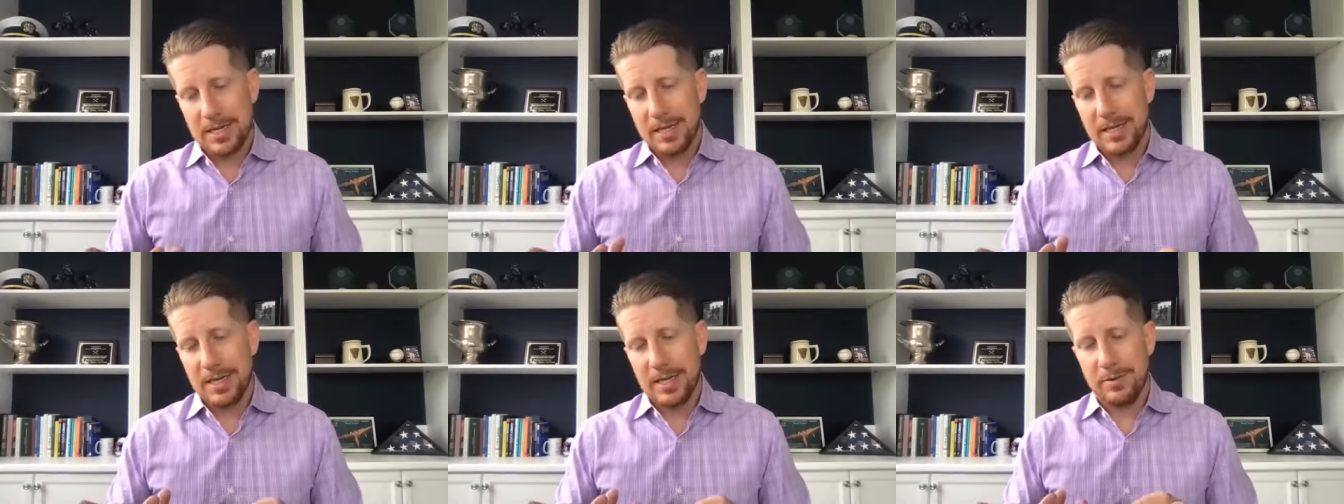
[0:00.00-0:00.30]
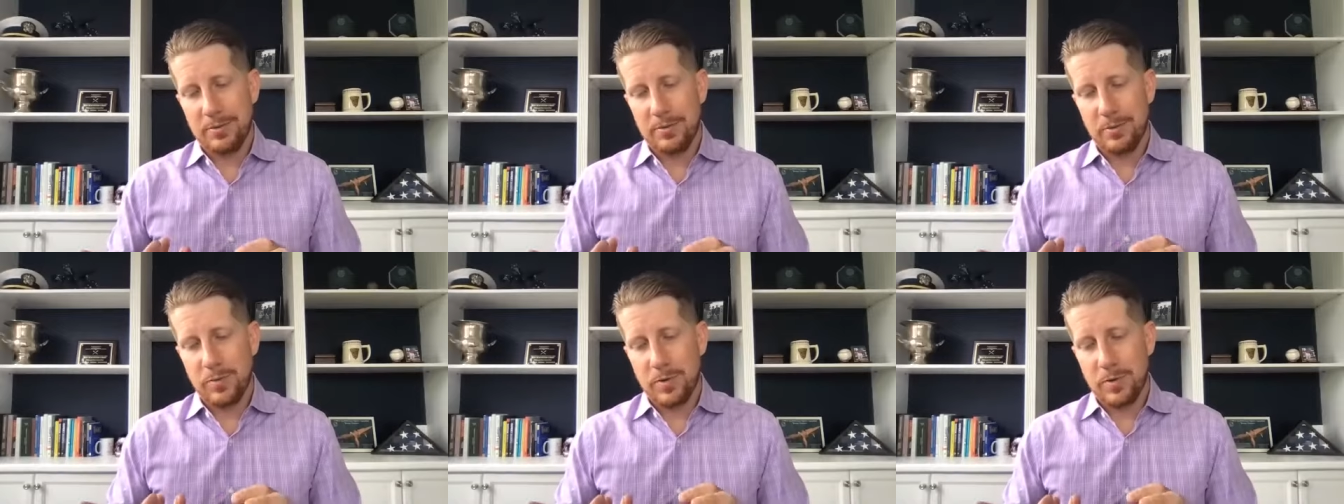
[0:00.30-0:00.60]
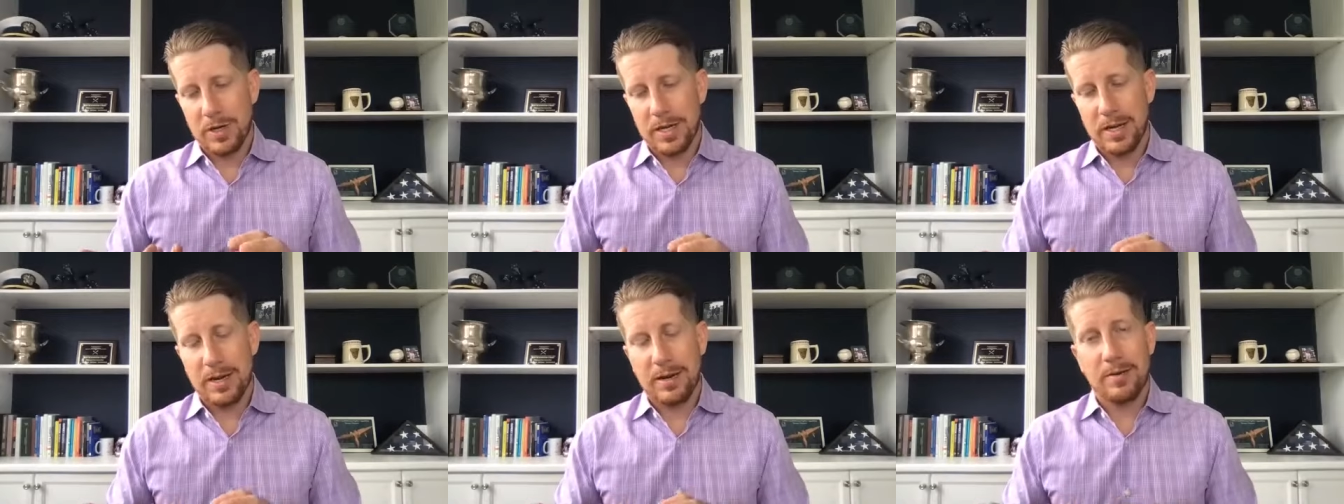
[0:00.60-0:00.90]
in
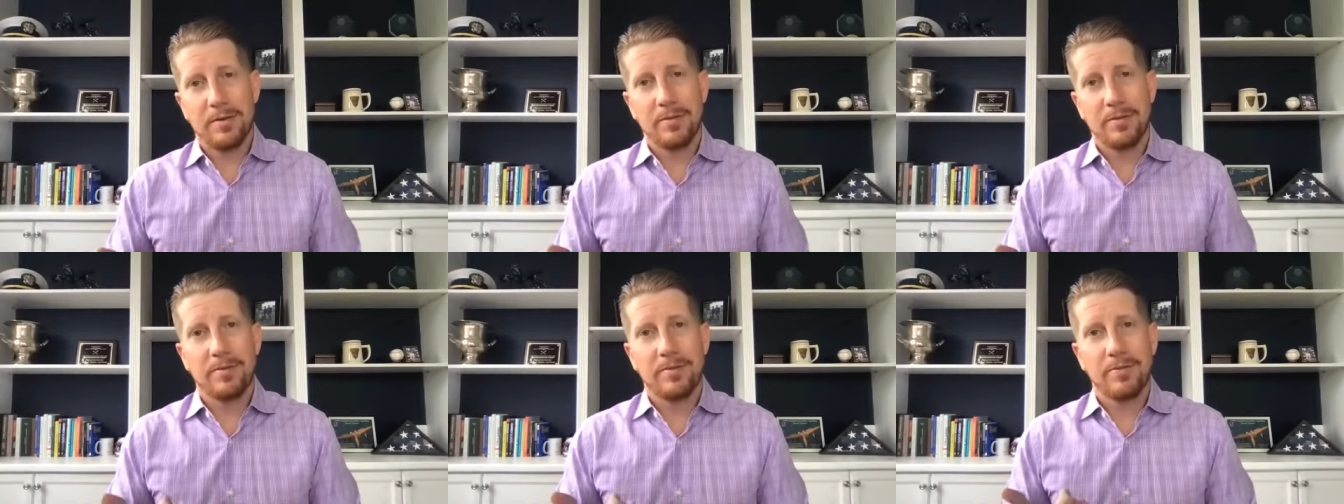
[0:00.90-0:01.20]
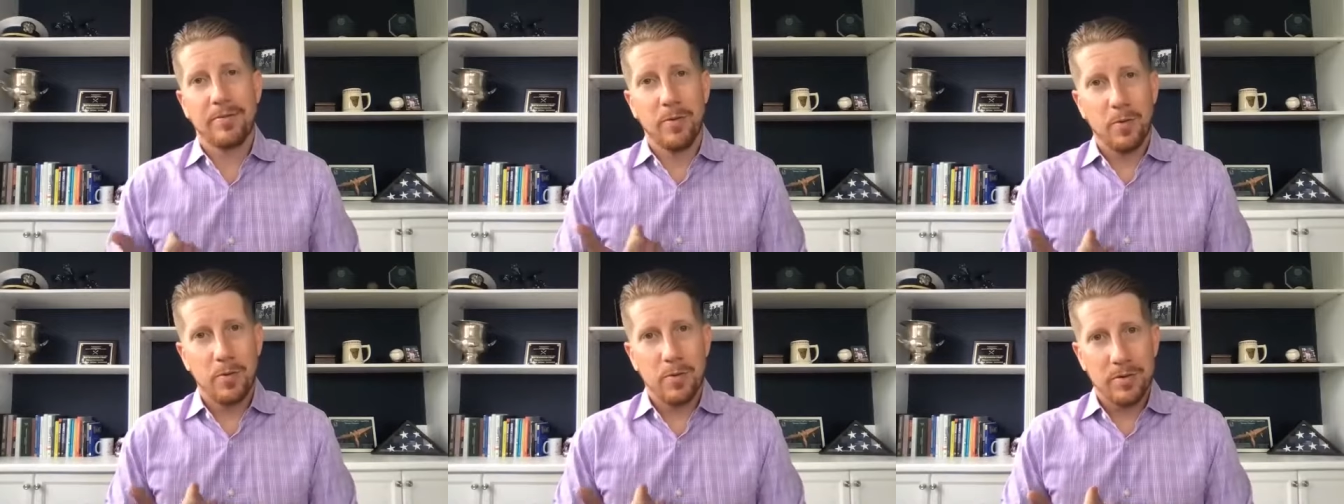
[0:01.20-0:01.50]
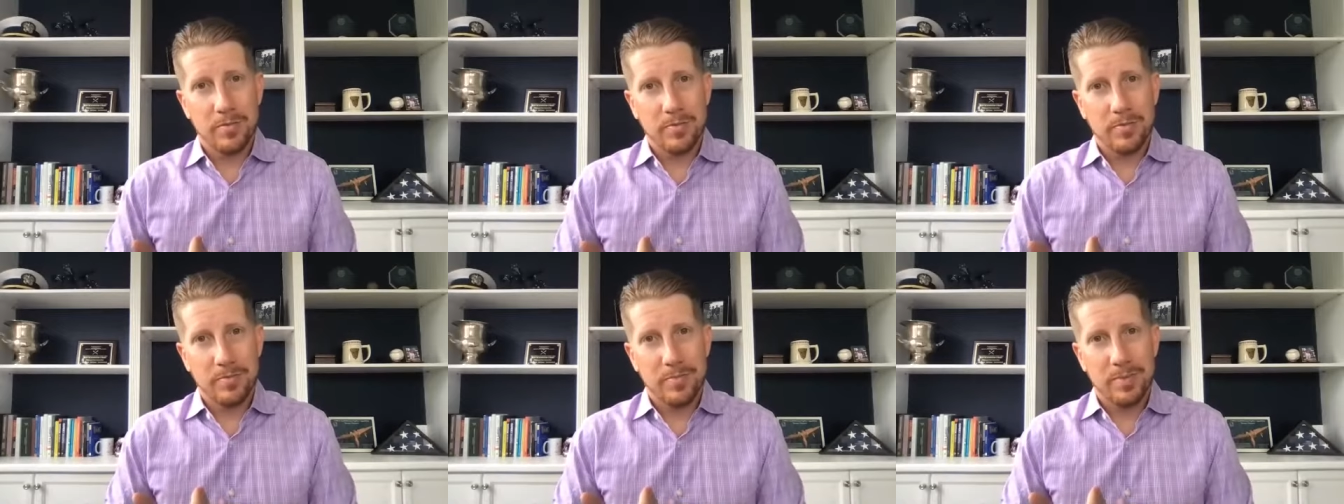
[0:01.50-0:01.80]
what
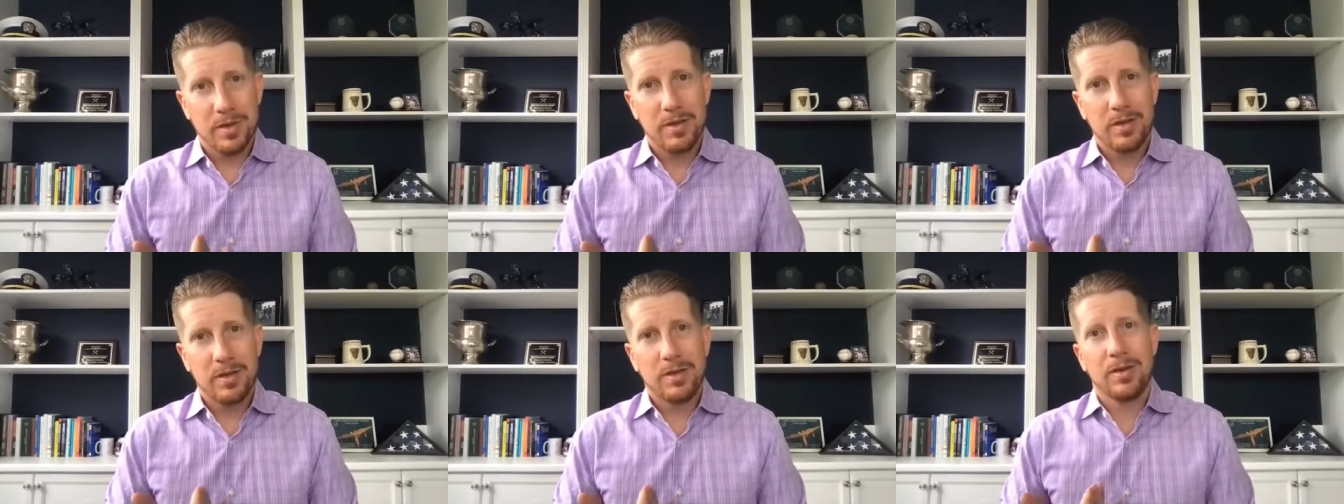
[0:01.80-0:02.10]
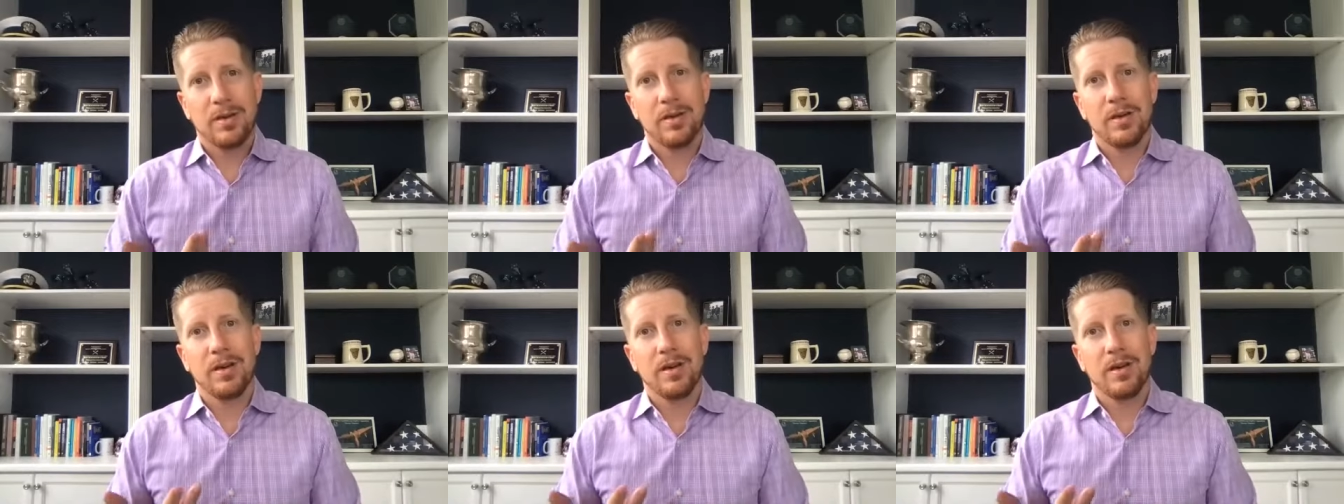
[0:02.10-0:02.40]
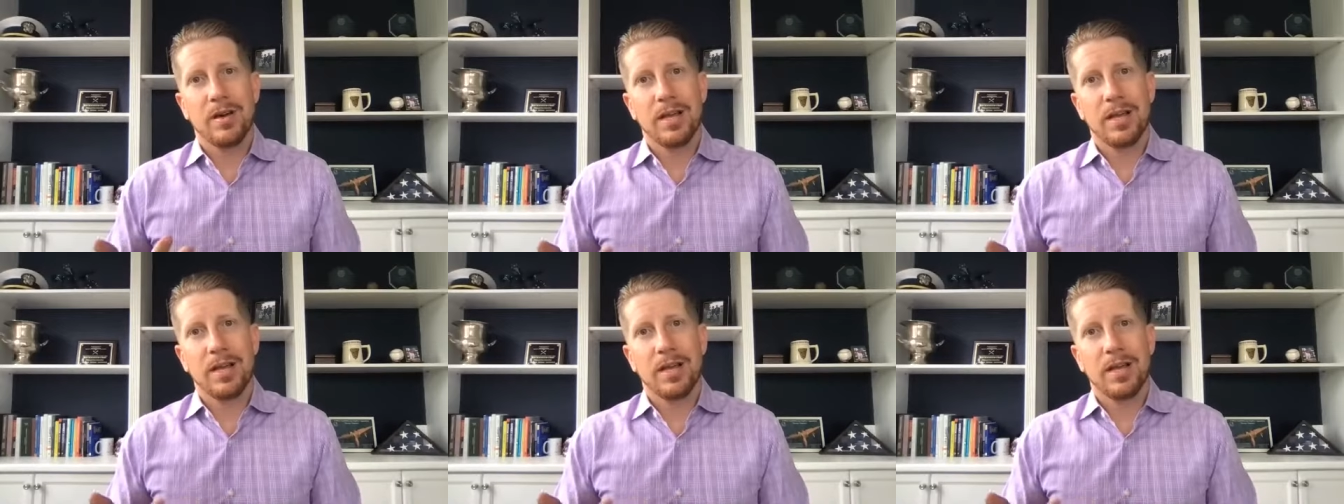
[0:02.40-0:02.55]
form, uh,